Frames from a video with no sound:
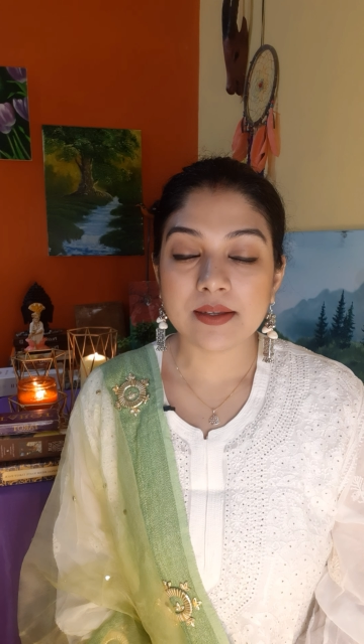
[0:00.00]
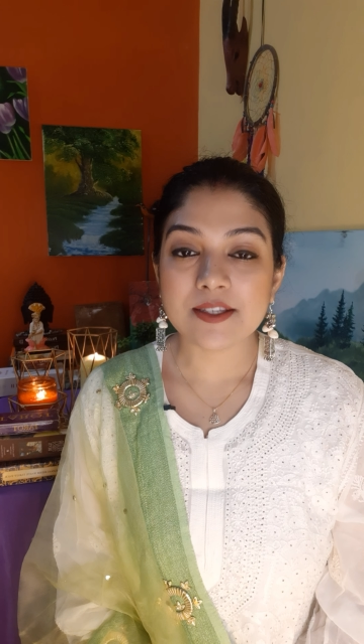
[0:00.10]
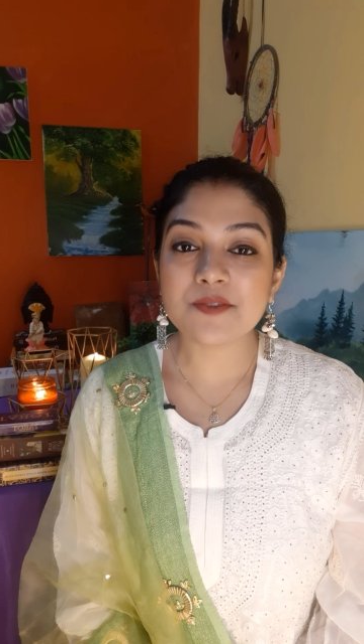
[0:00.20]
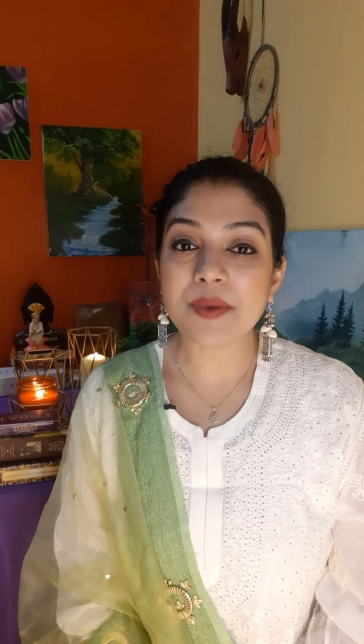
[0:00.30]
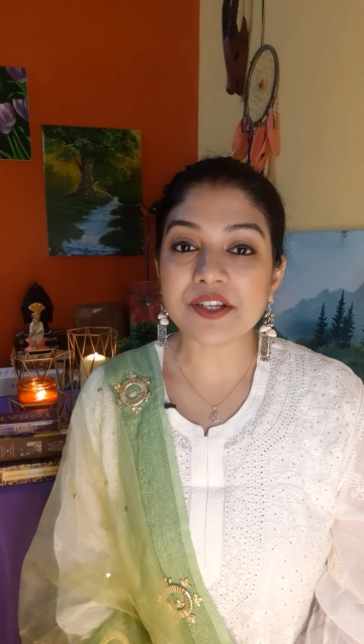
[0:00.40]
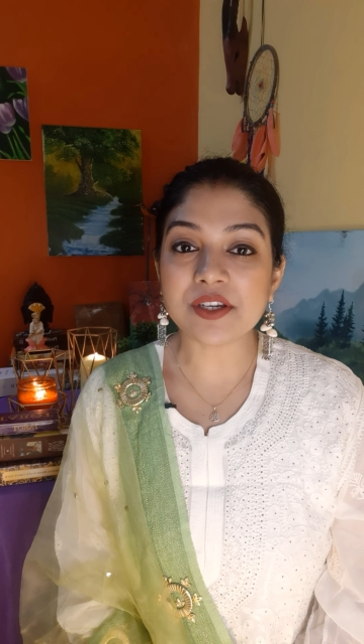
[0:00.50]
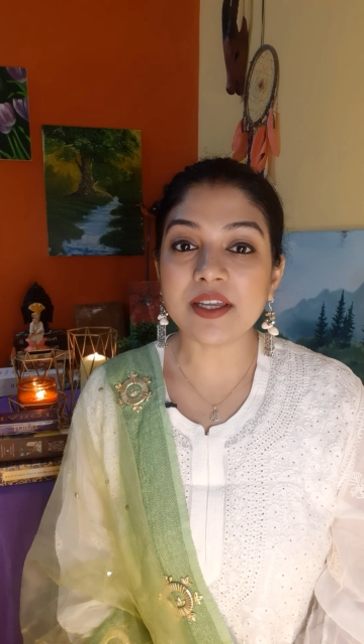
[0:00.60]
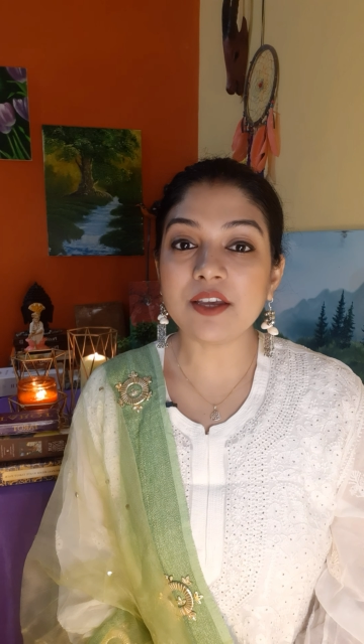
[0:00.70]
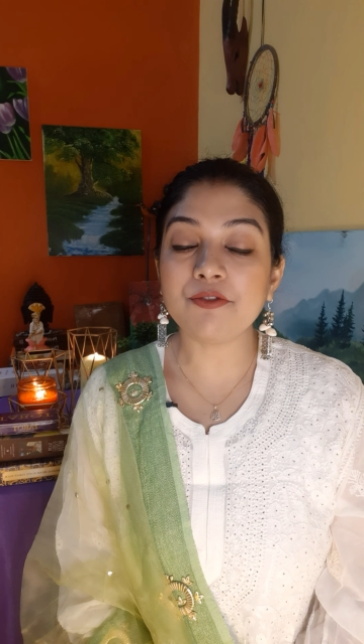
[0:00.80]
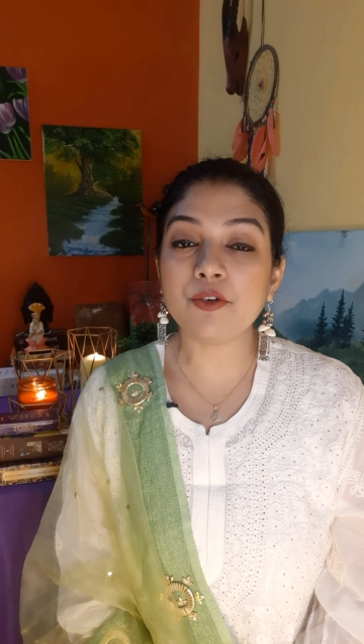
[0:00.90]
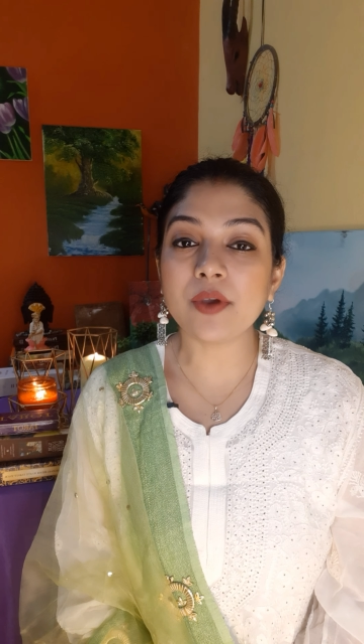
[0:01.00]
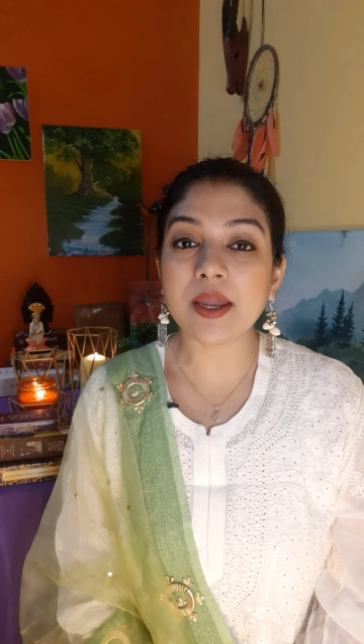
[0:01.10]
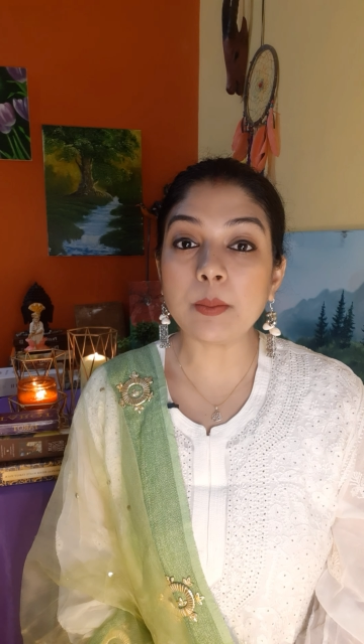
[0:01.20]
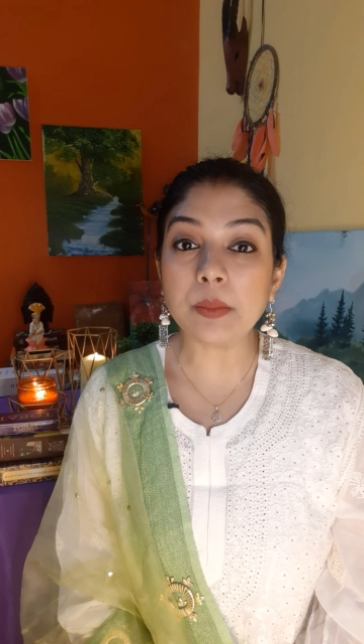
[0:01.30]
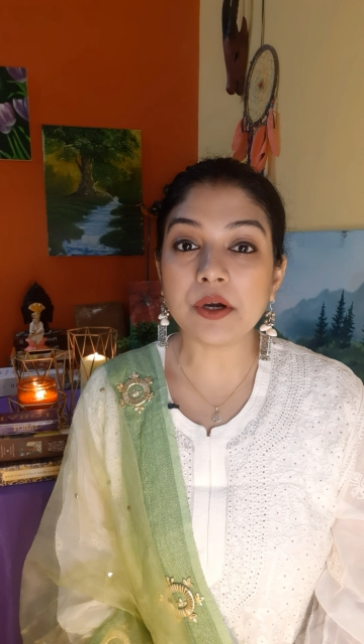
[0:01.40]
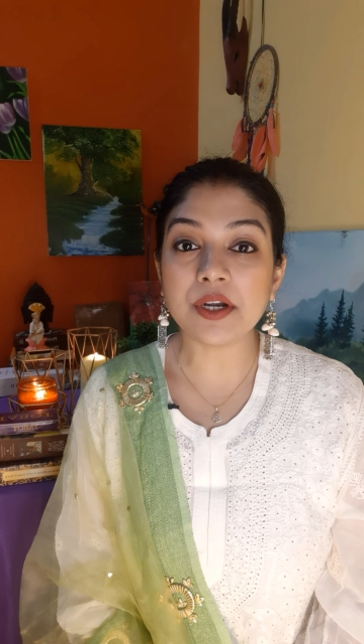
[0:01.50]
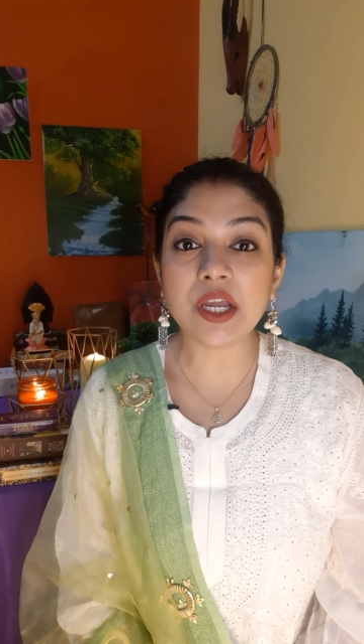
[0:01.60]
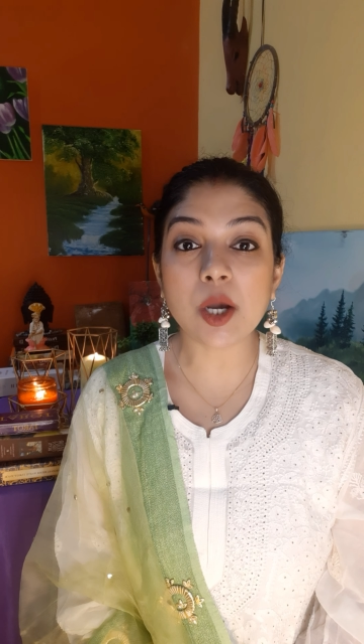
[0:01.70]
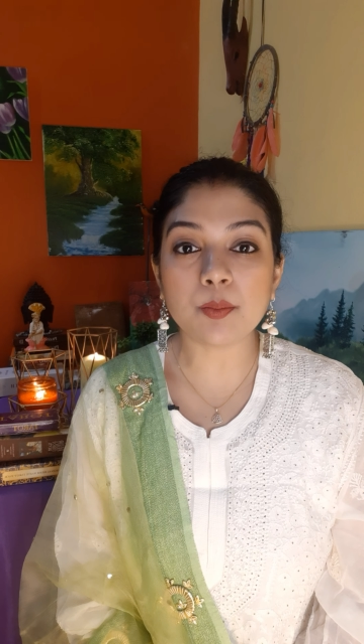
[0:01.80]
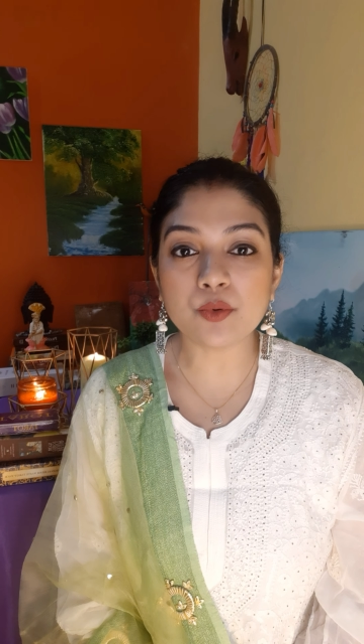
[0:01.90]
Especially if you can burn
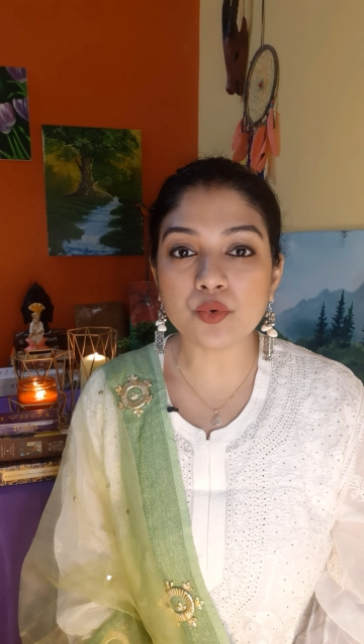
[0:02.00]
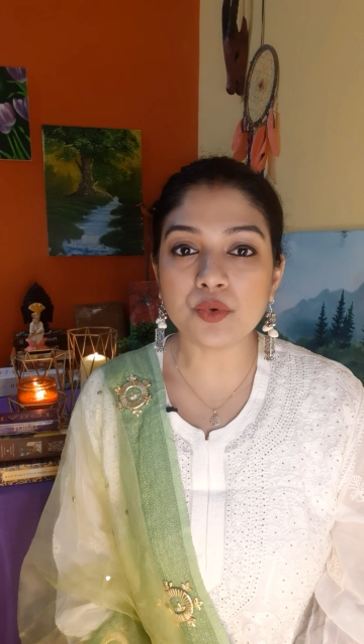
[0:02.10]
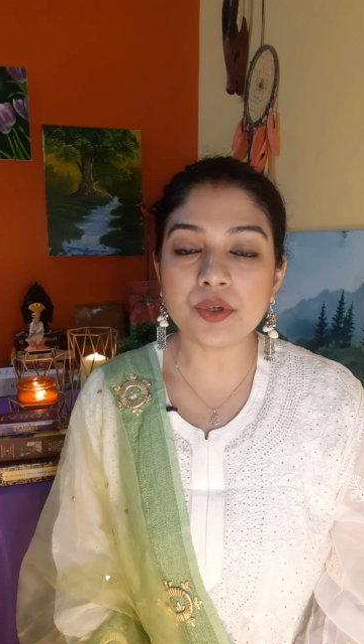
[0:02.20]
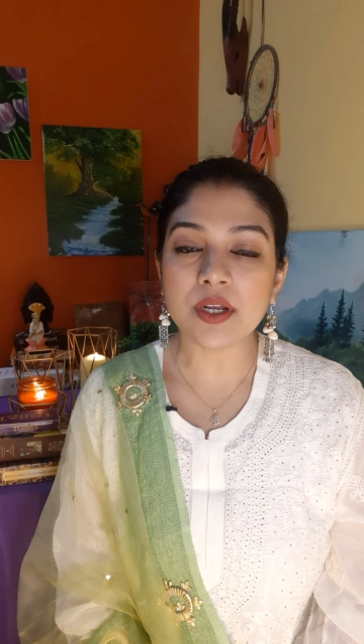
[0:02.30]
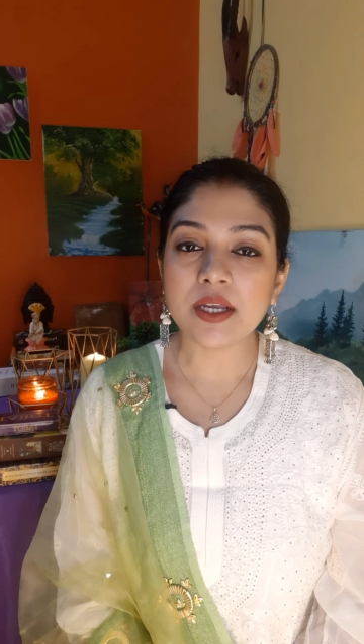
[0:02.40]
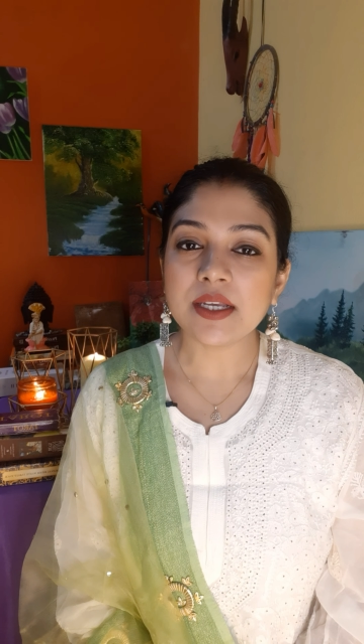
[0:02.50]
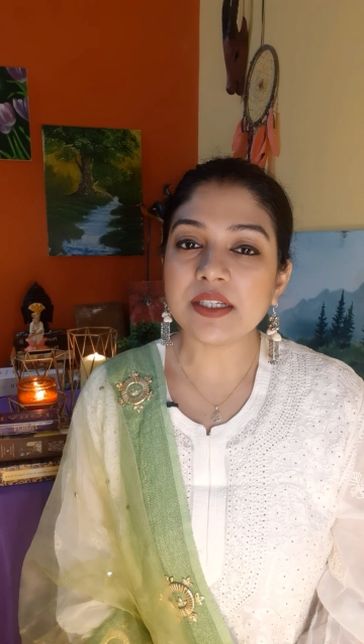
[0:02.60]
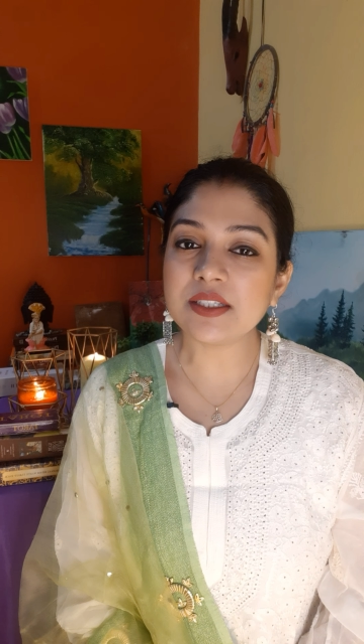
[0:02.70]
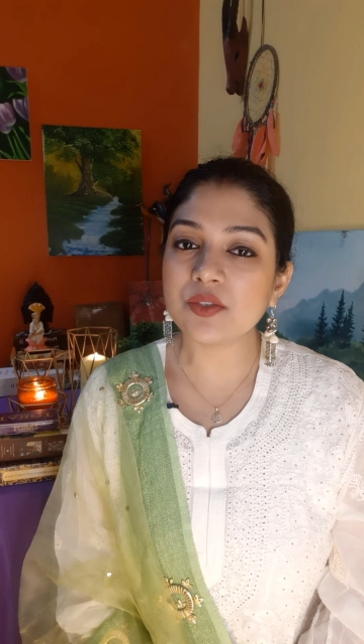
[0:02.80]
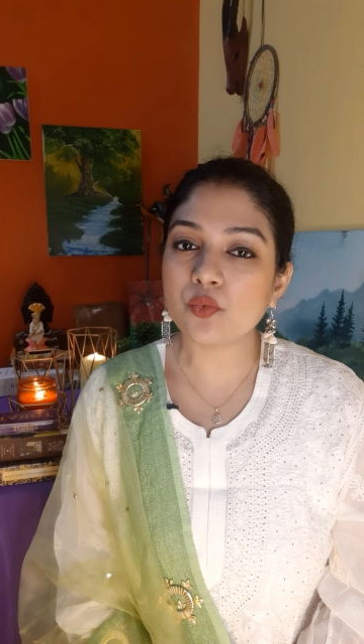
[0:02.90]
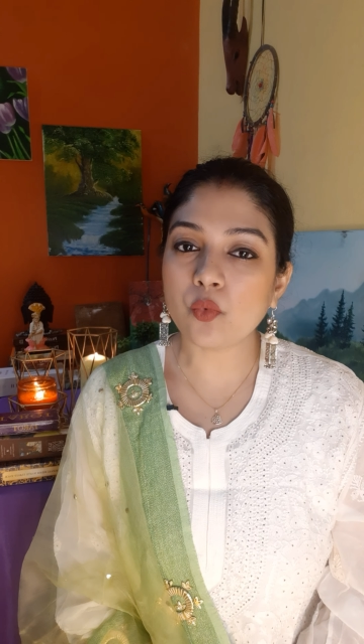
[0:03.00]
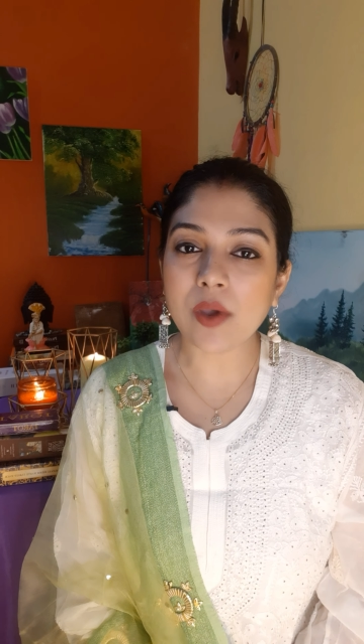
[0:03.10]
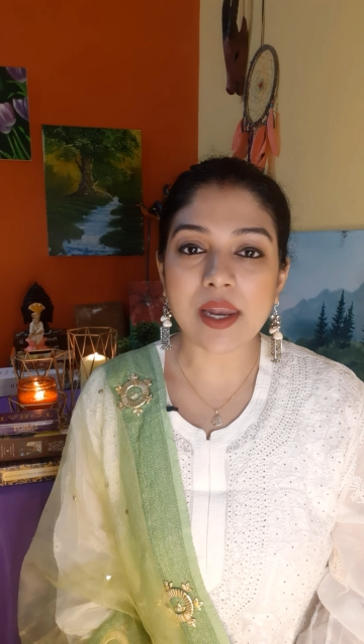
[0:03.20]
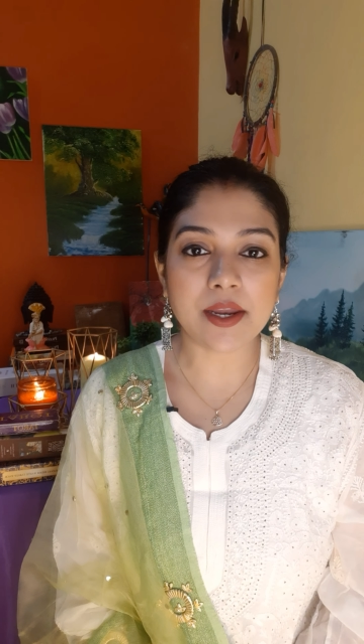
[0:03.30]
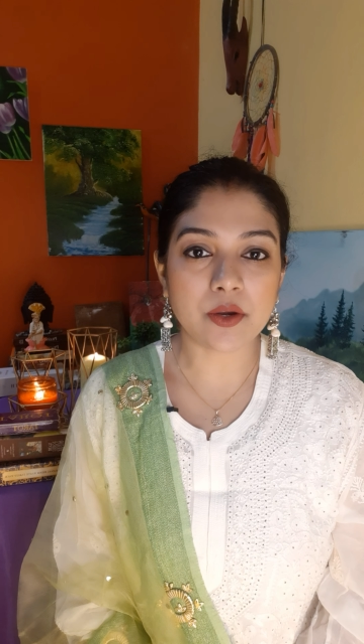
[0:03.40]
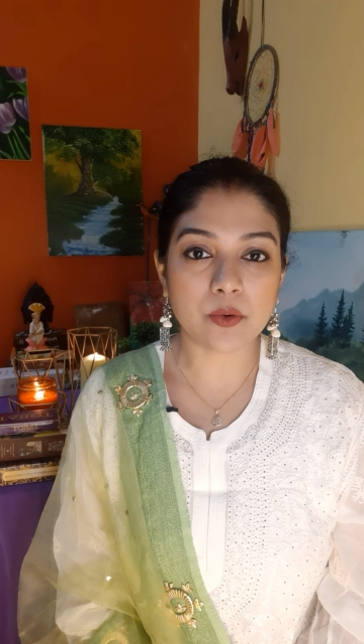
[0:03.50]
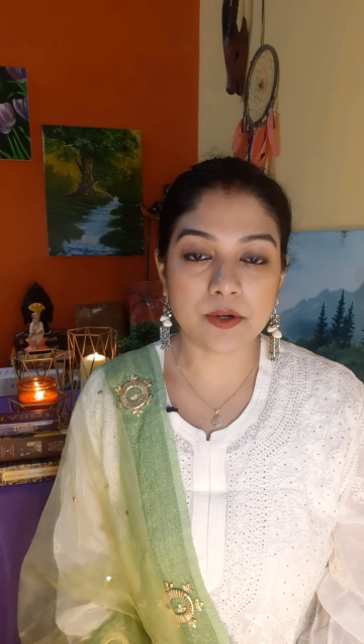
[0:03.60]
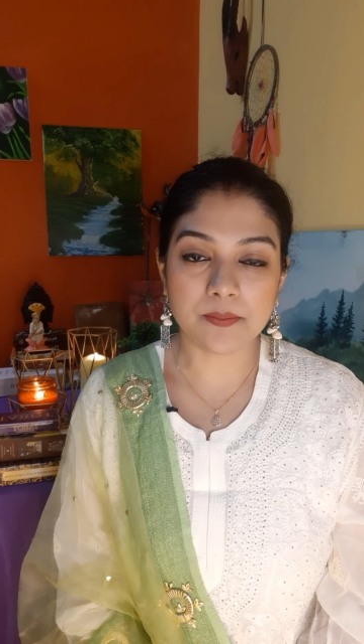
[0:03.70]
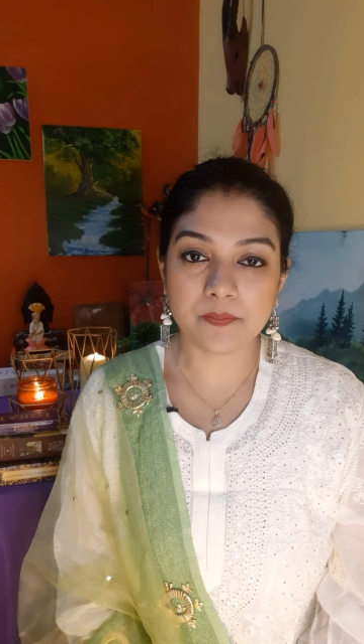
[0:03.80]
kapoor, it is well and good.